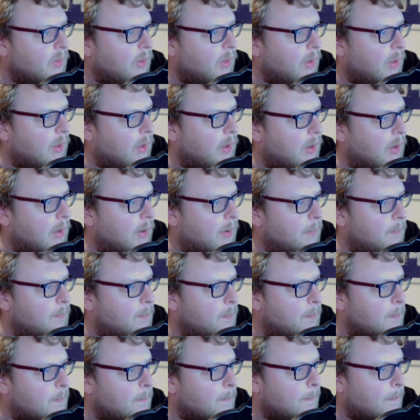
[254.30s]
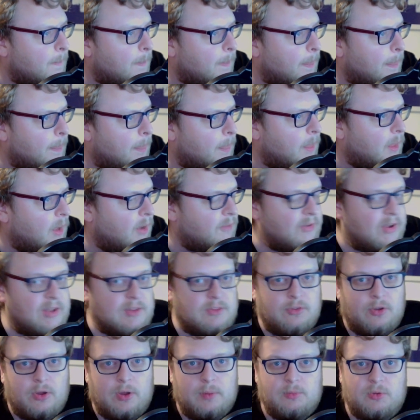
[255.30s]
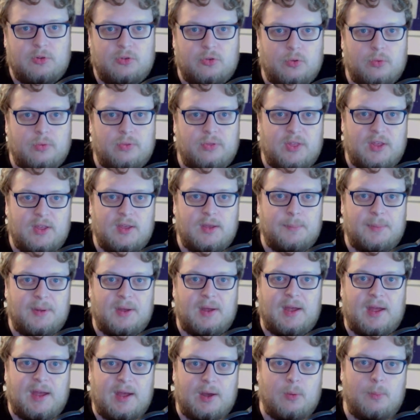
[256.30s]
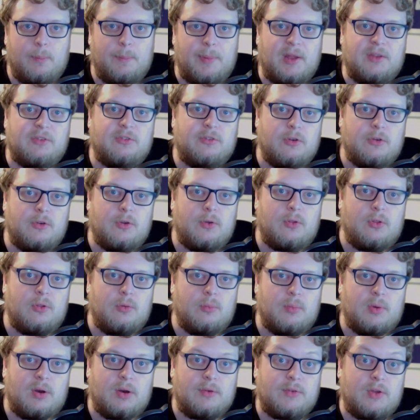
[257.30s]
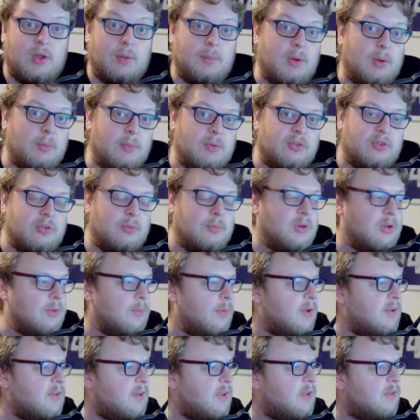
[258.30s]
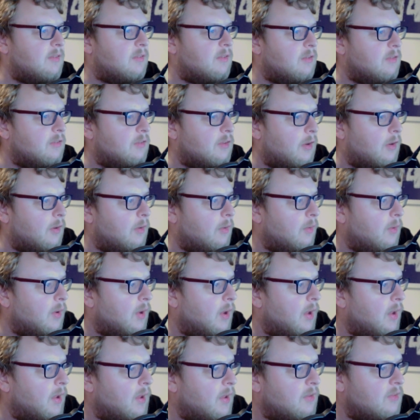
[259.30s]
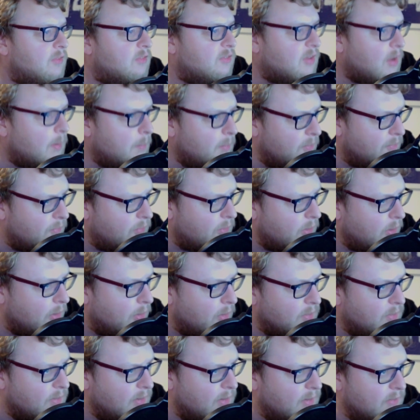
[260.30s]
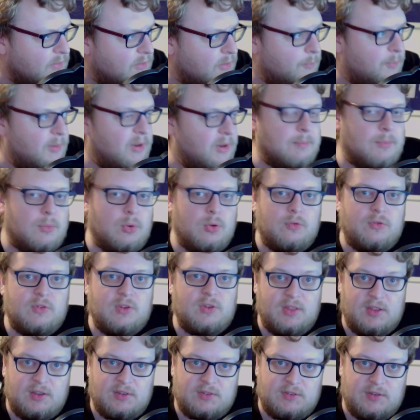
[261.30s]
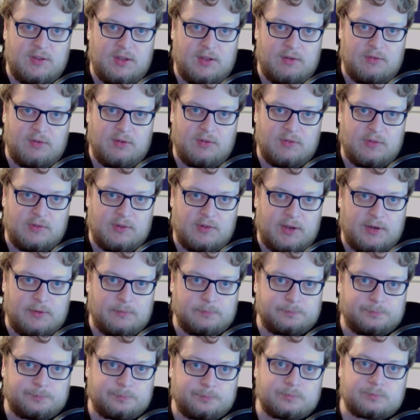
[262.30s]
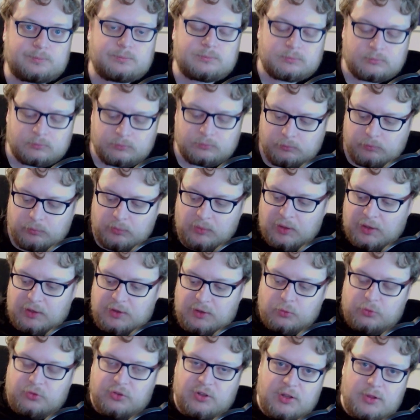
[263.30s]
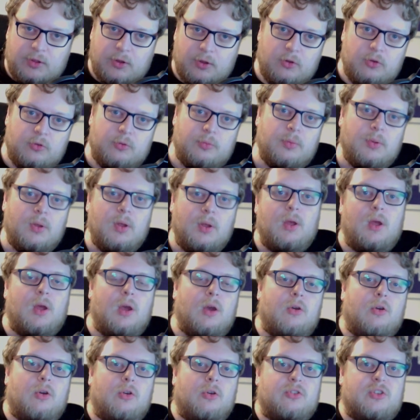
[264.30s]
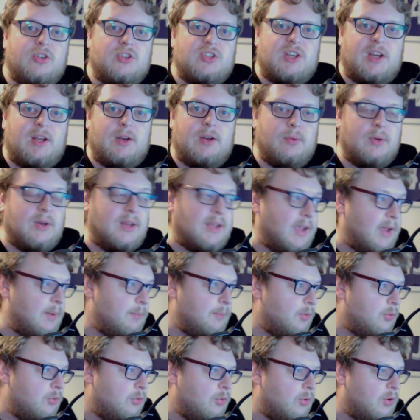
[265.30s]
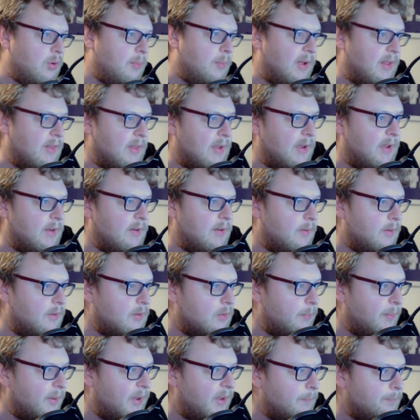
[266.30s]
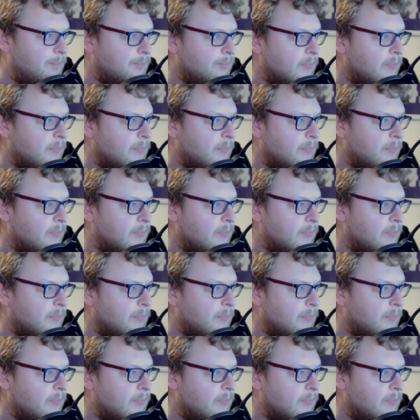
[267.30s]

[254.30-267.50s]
I've had time to sort of think about how best to do them. And I've come up with some new ideas. So some of the ideas have been moved to this year instead. And you'll see those across the channel. And again, we'll talk about that in a little bit.